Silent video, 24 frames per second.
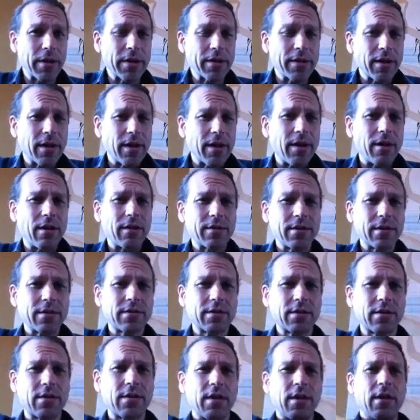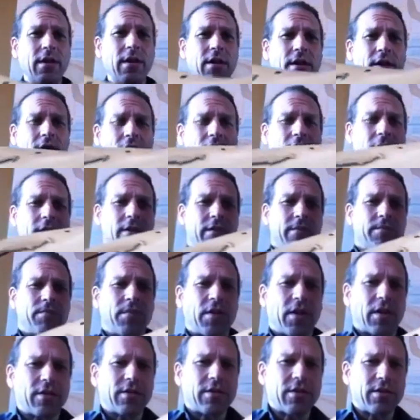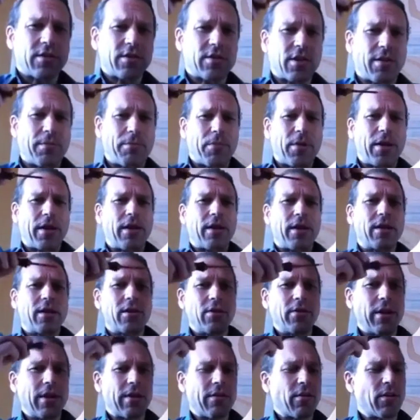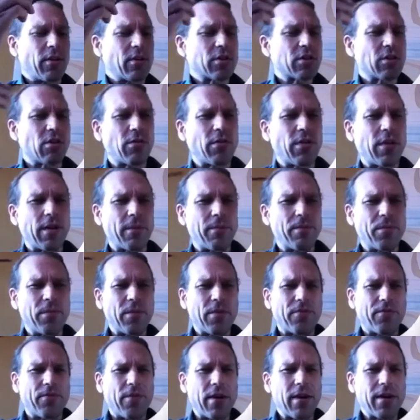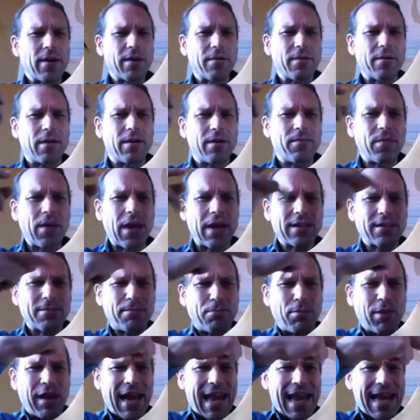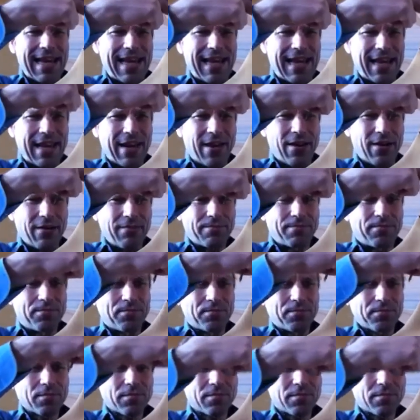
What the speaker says: But I'll just jump in and do it. So the front has a plate here,